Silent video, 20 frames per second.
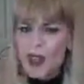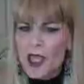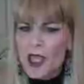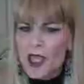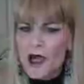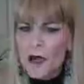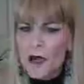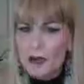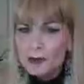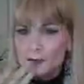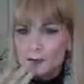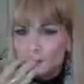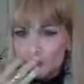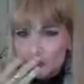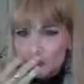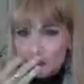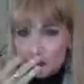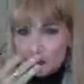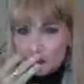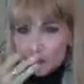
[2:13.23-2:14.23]
Oh,
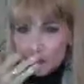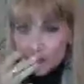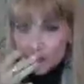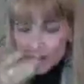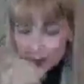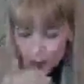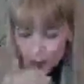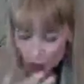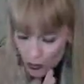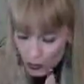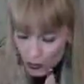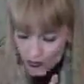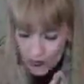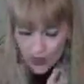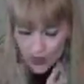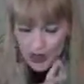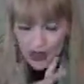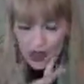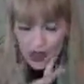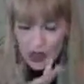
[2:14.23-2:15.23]

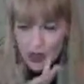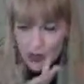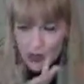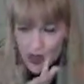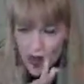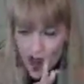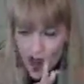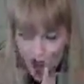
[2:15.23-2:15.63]
did I get it on me?